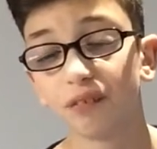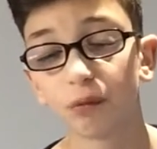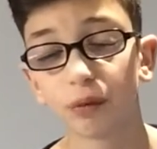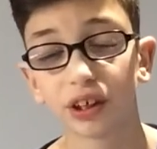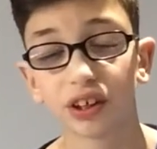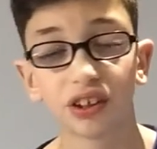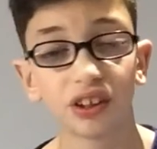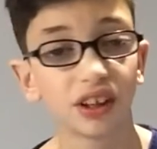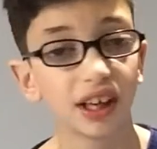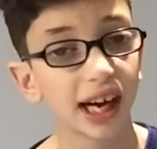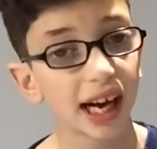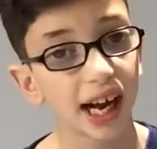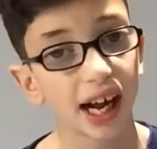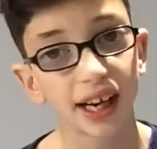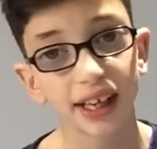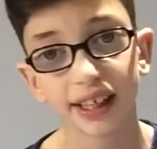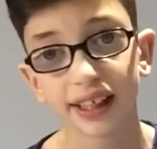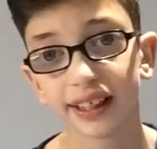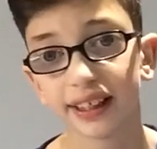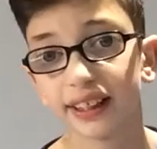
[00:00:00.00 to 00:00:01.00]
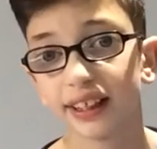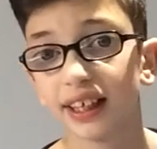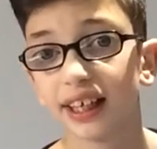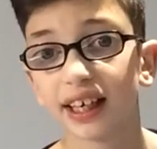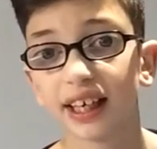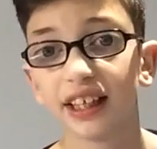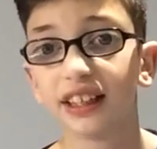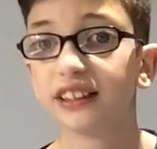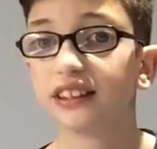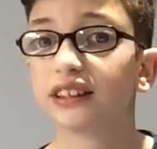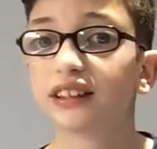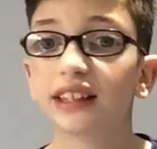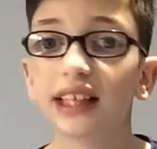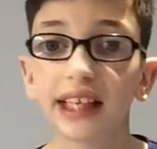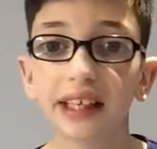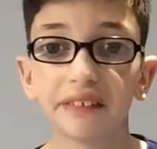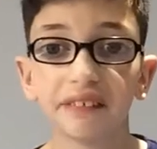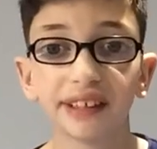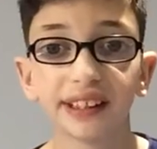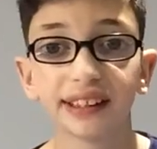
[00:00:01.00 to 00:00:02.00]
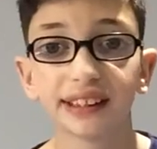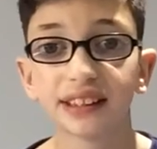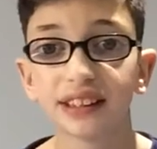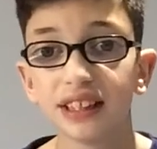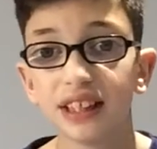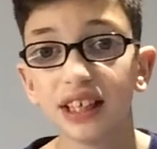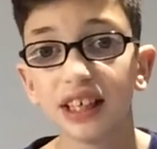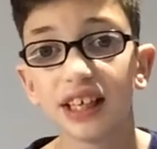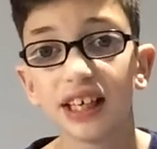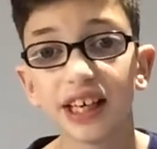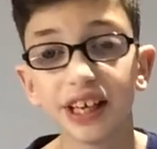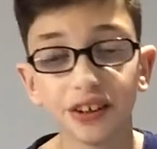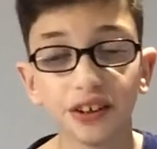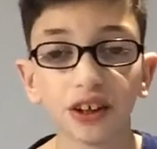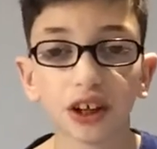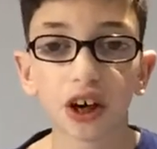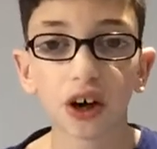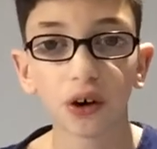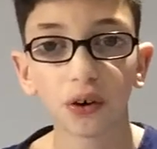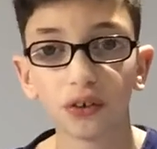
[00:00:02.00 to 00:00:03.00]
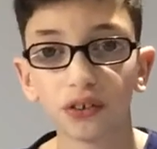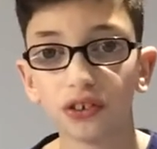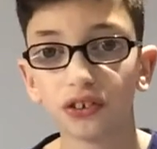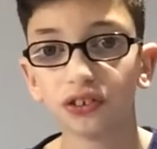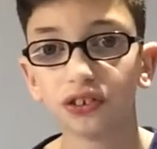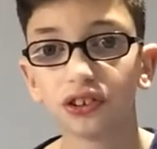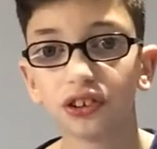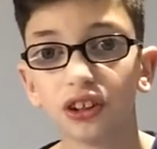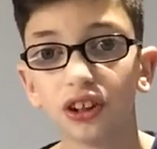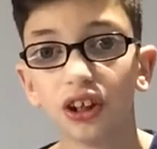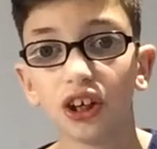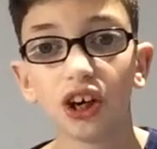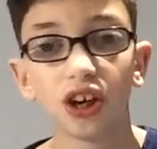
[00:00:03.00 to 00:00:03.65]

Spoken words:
We got Ali and Davis in the goals.